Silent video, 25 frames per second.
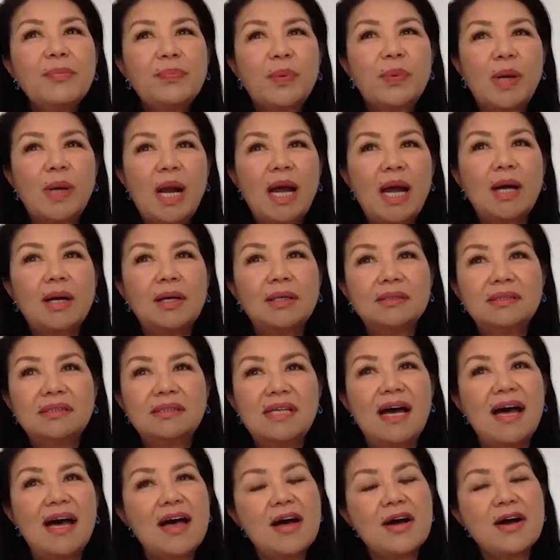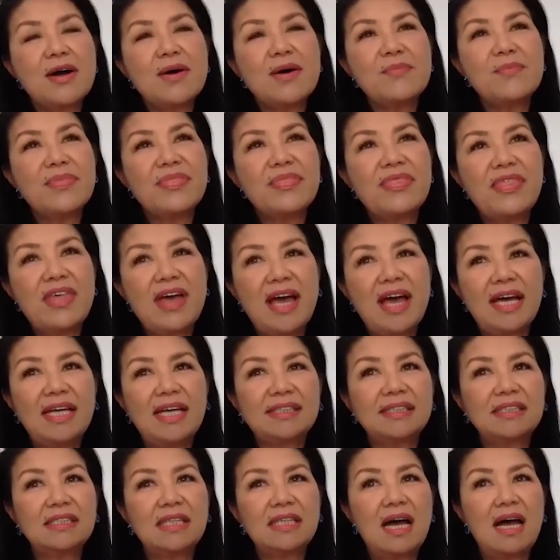proud um,
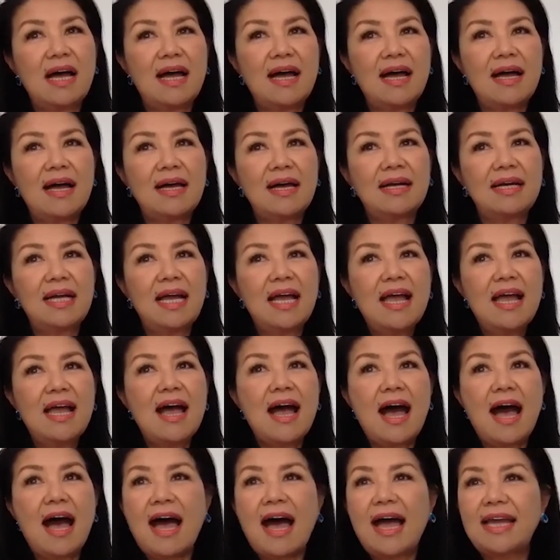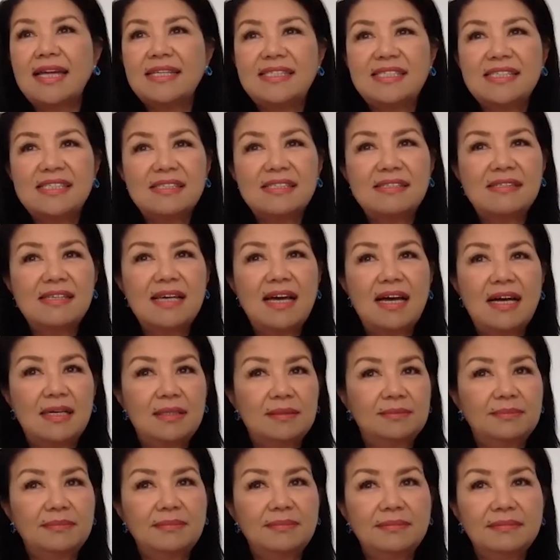that uh, I did
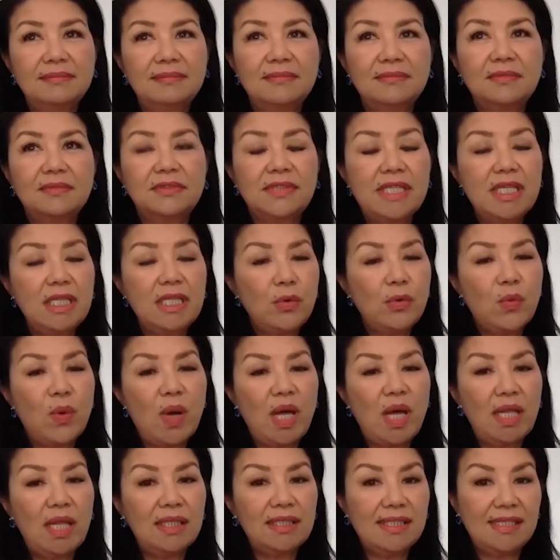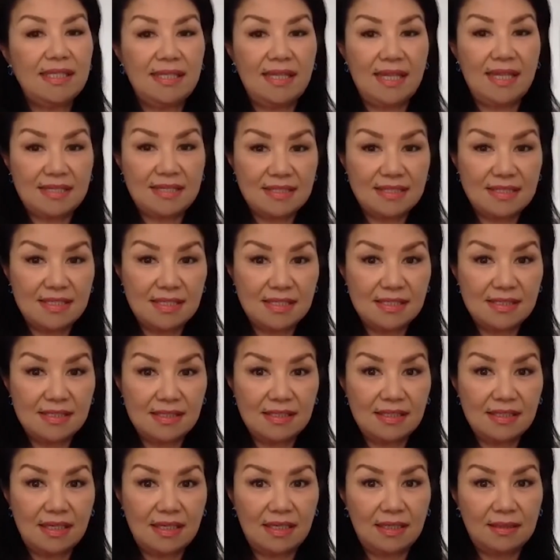um, really well in less
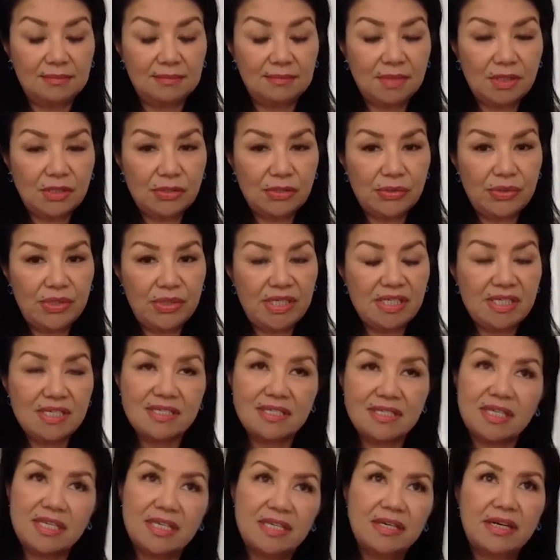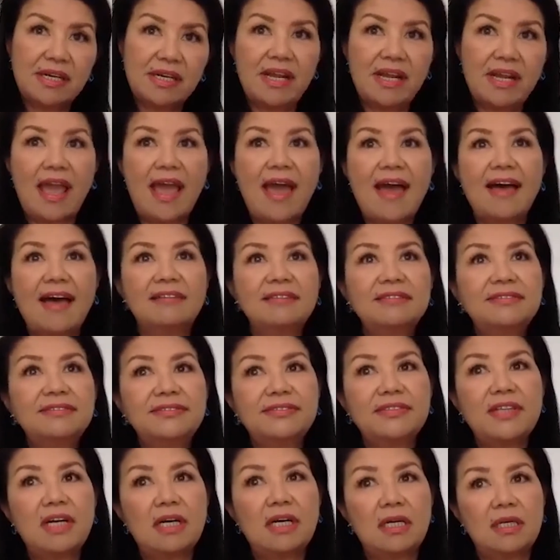than um, two years, a year and a half.
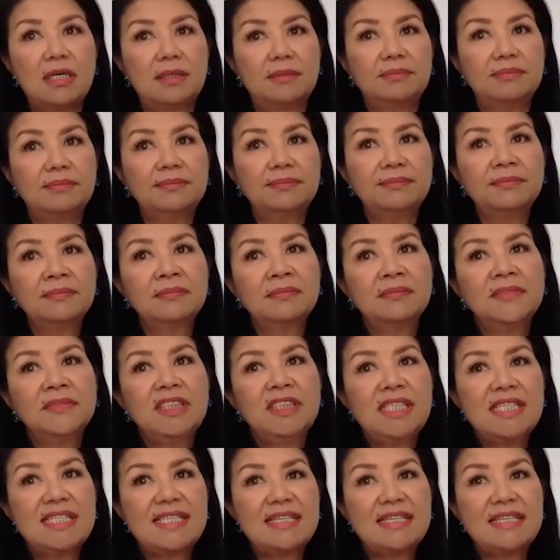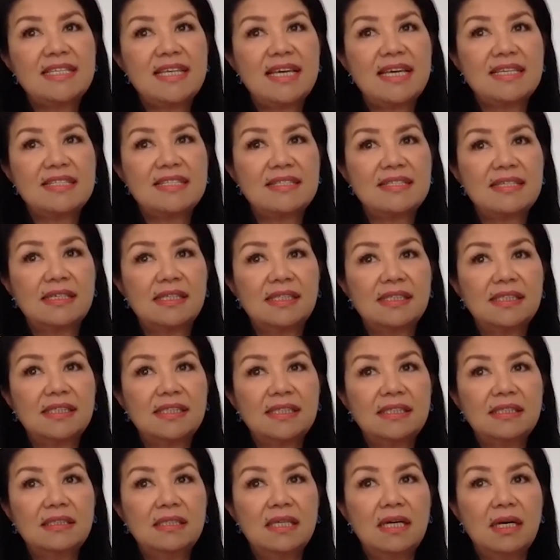Um, since I
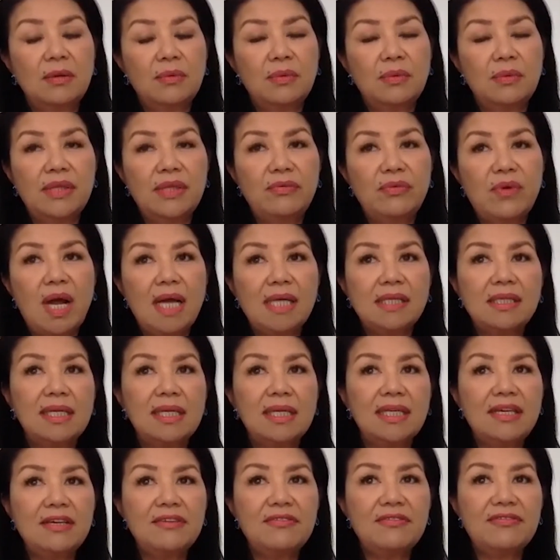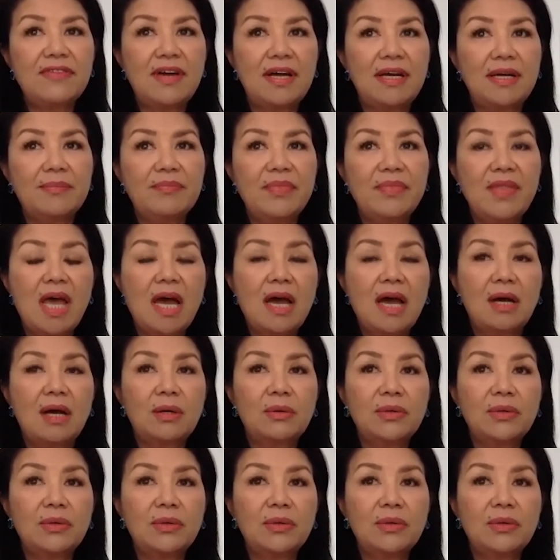started with Rod Khleif, I'm now